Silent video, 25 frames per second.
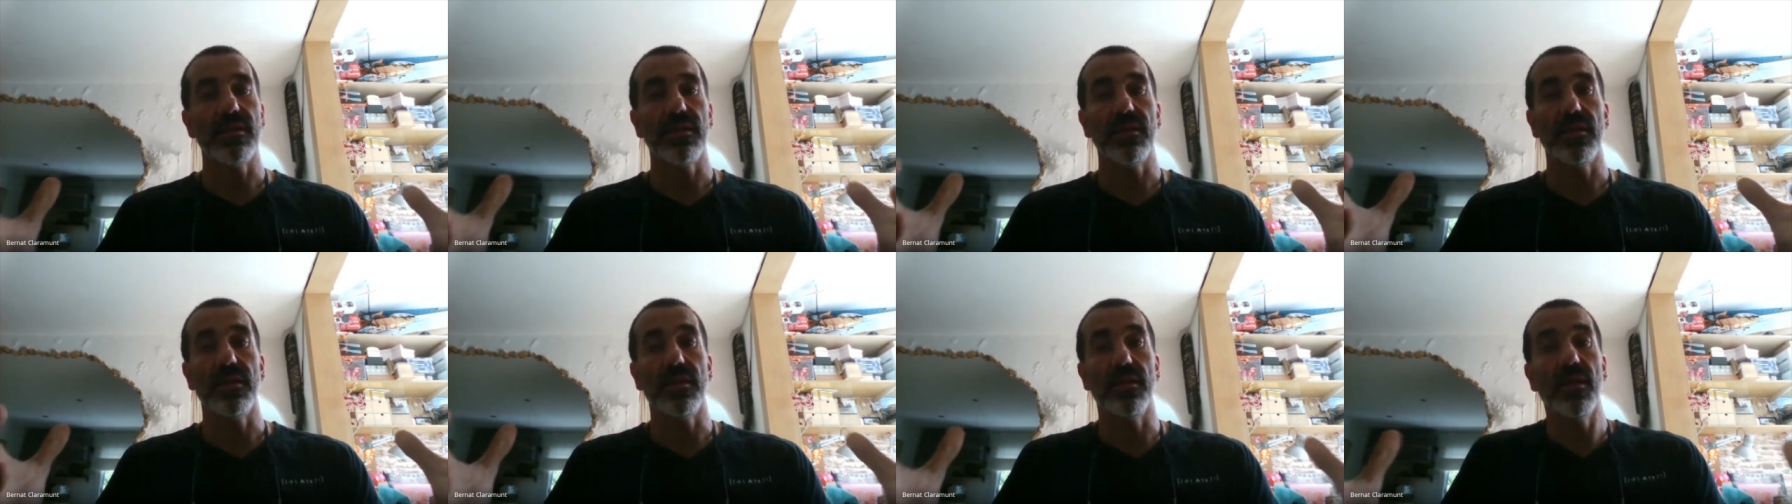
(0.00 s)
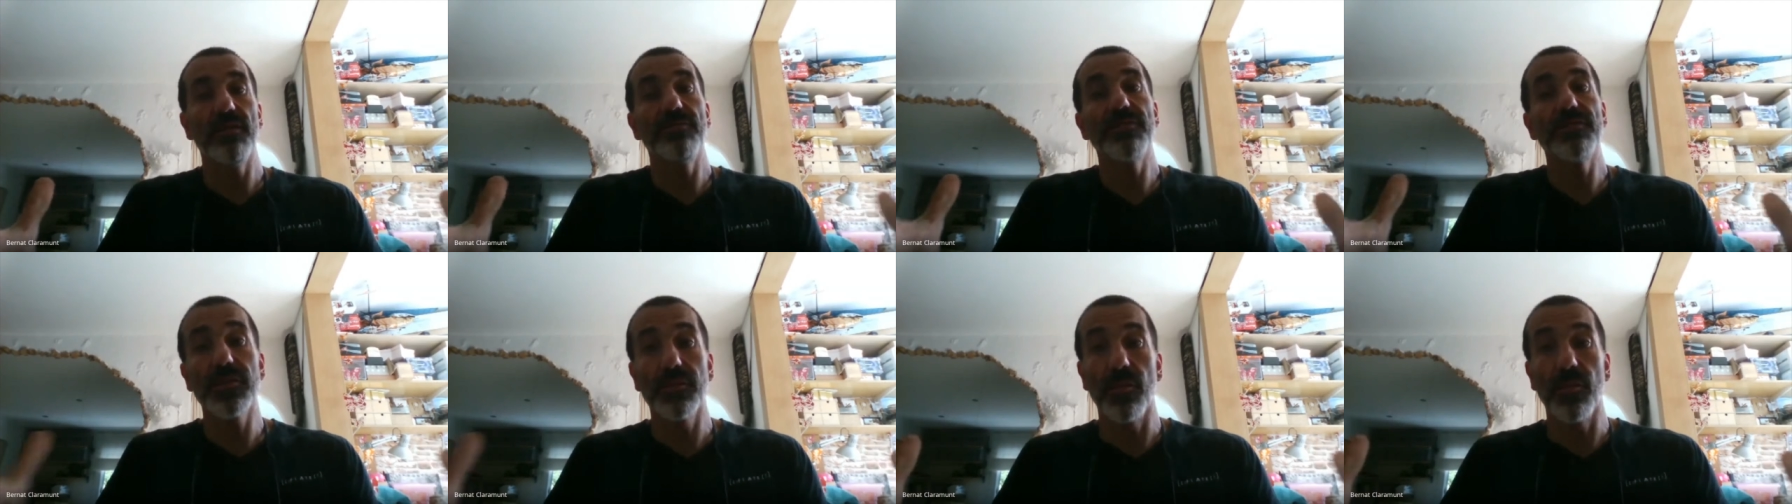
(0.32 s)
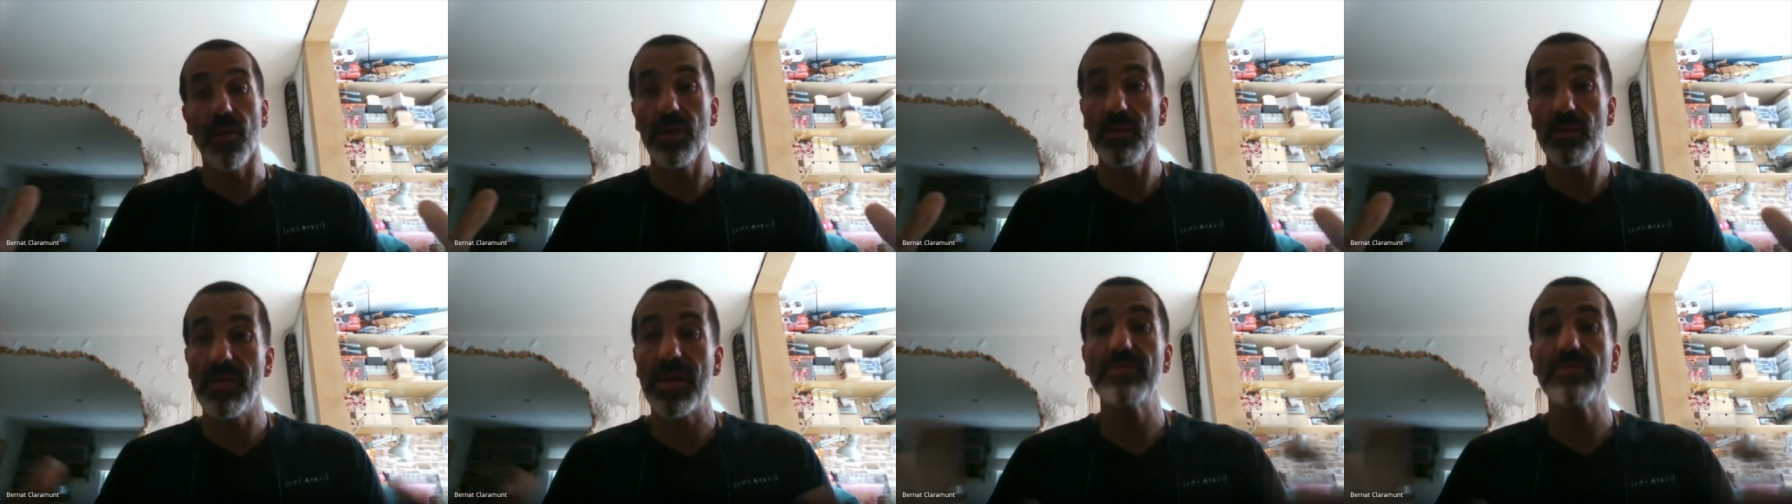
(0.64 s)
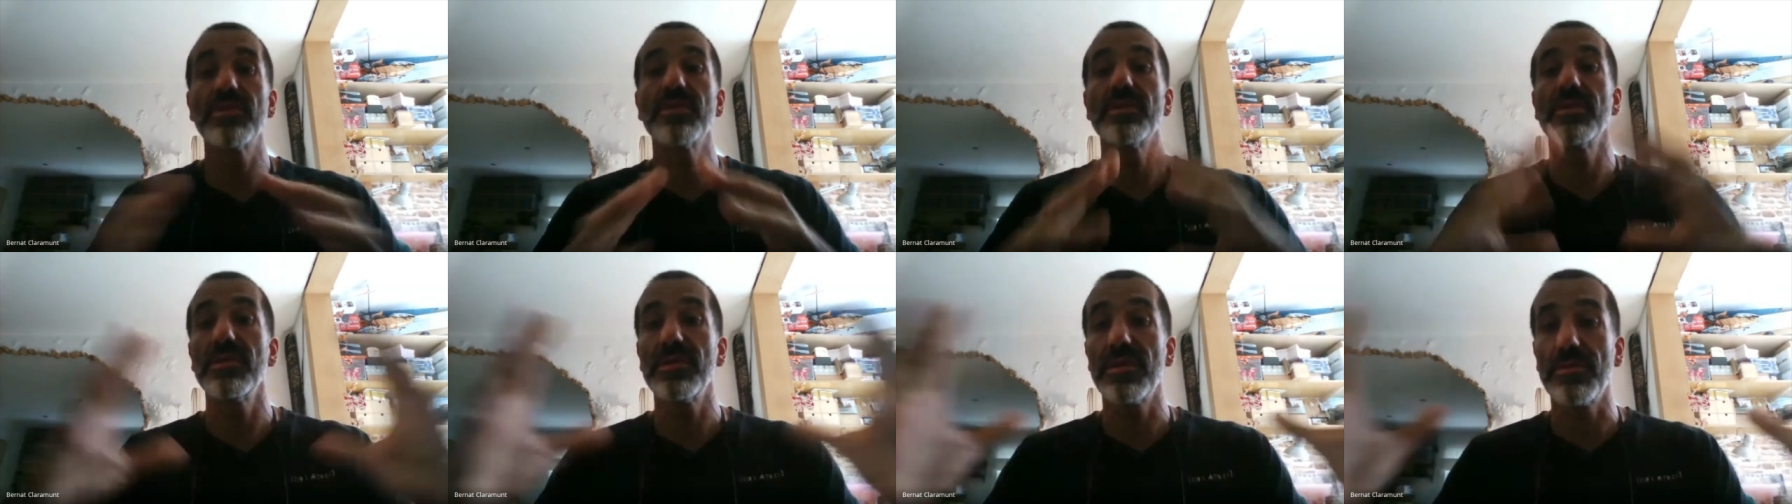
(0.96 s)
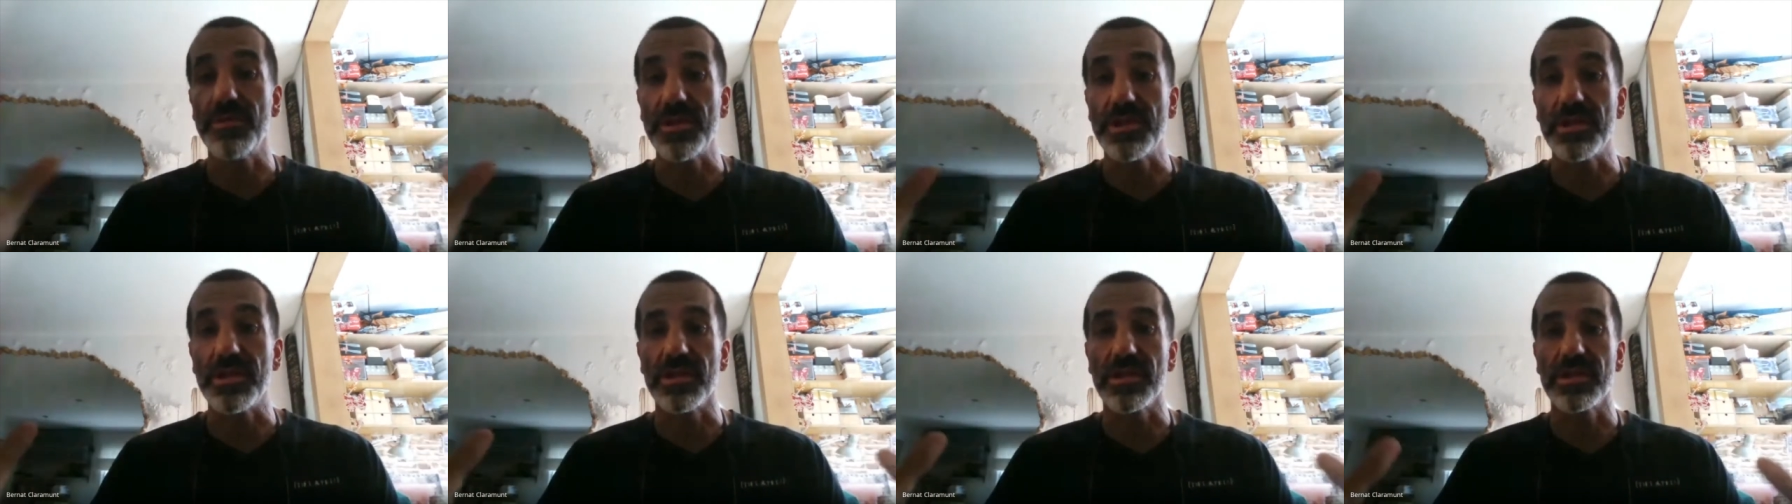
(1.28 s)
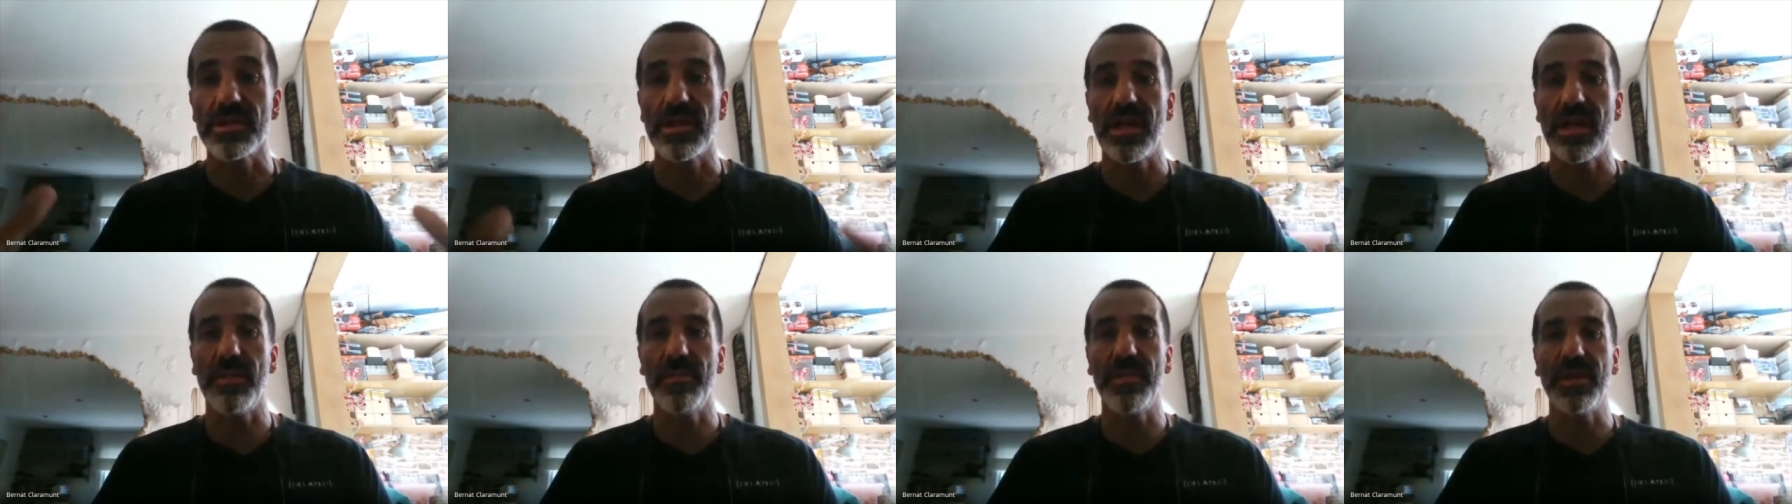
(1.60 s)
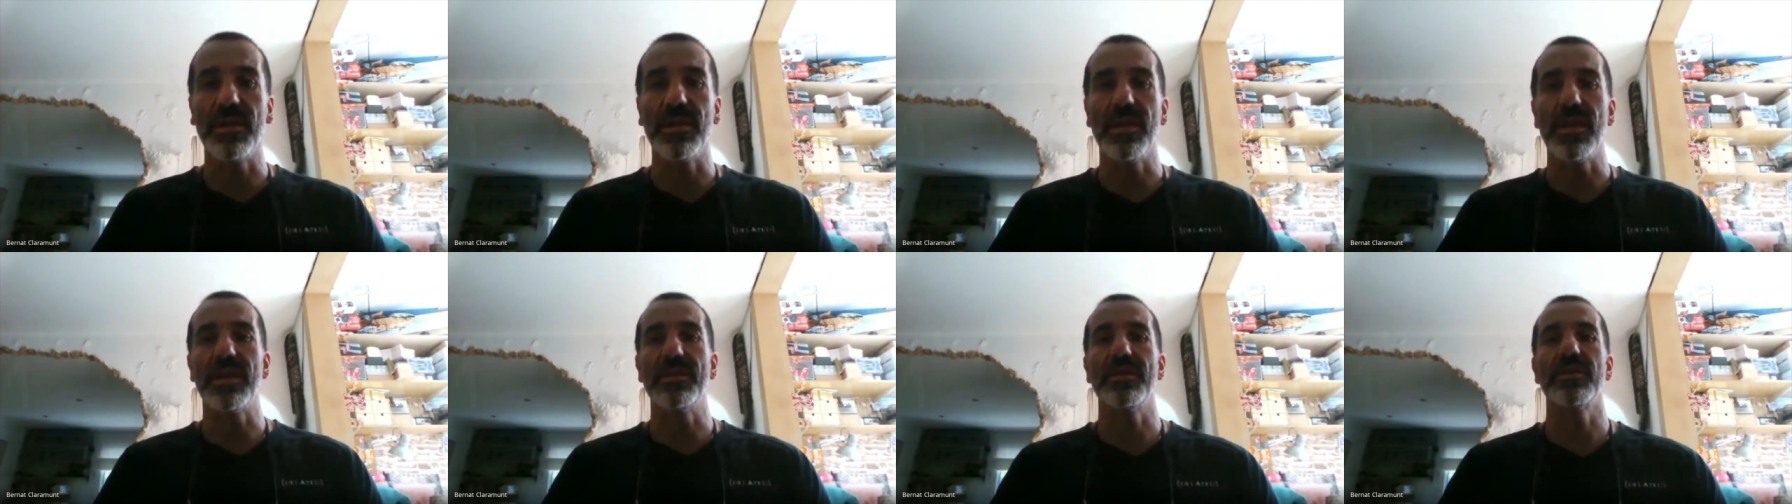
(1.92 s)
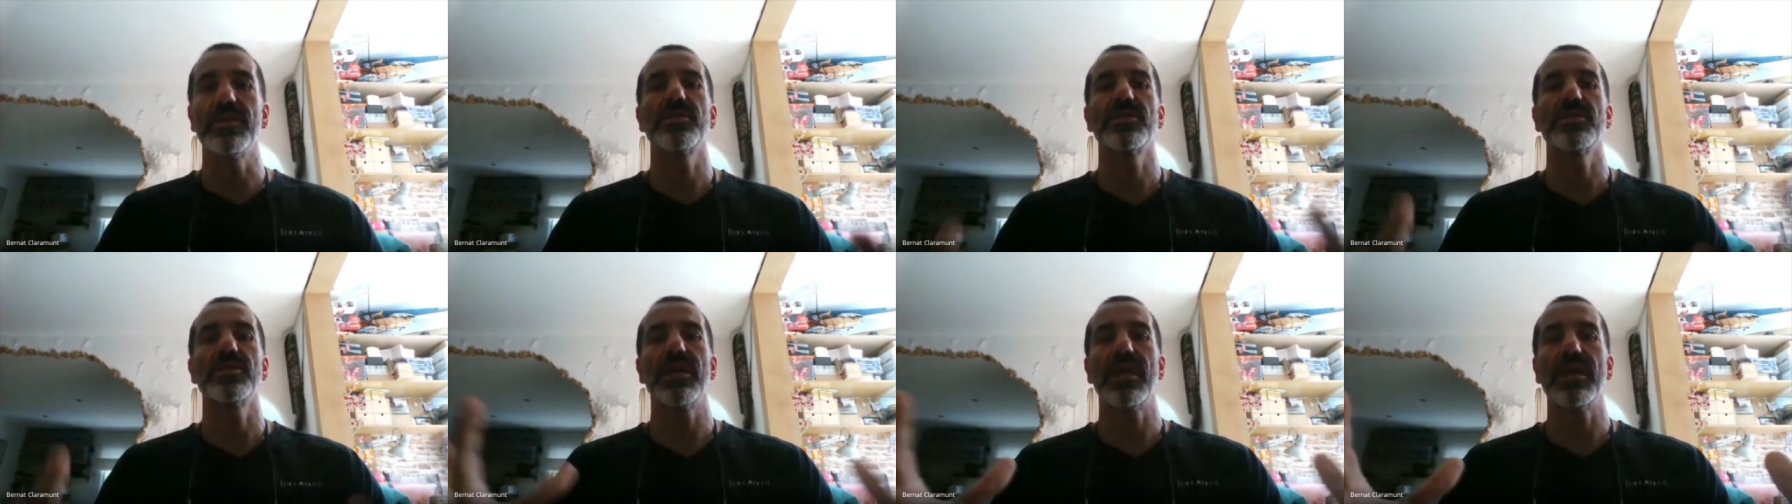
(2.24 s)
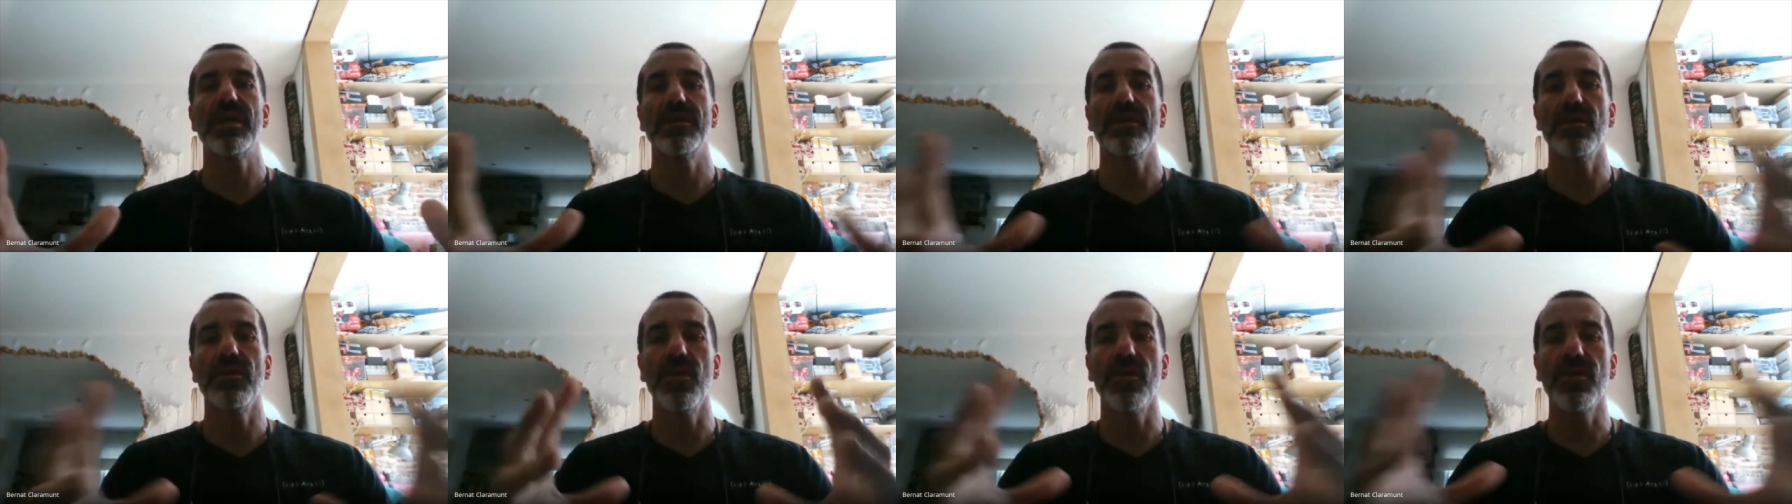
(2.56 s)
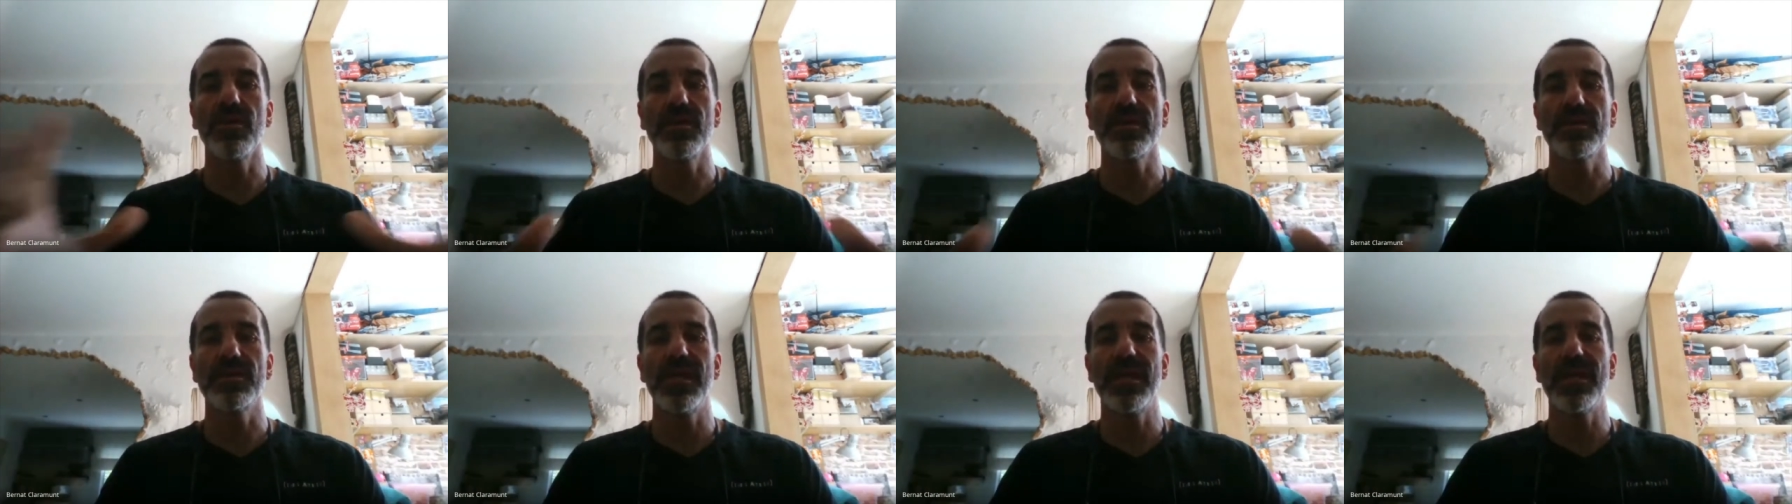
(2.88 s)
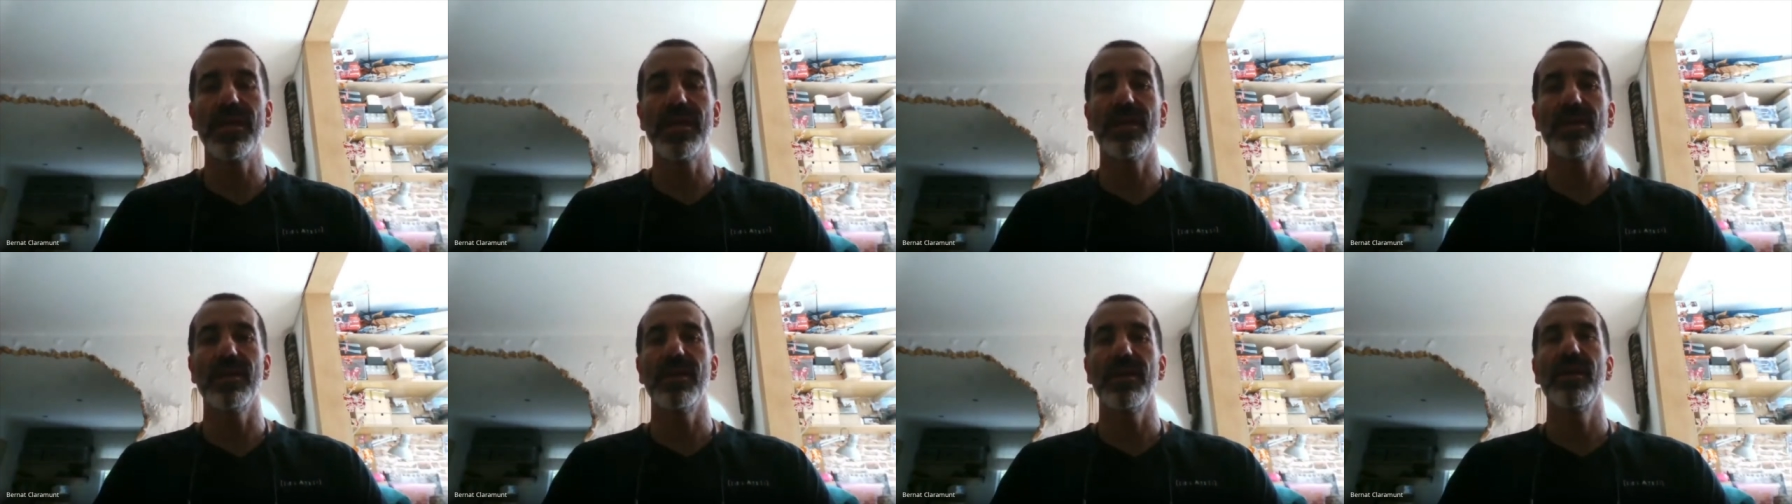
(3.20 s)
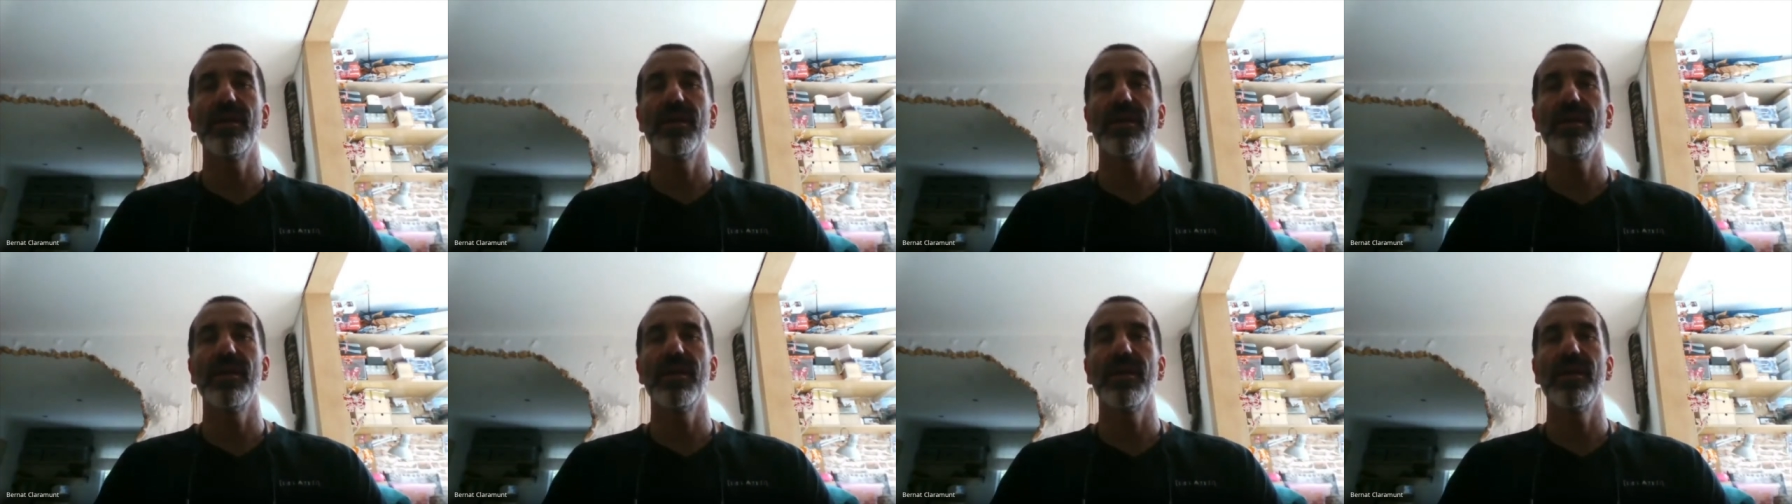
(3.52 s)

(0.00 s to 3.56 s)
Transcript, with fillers: enough small mountain regions. I mean, and the, and the locals they are,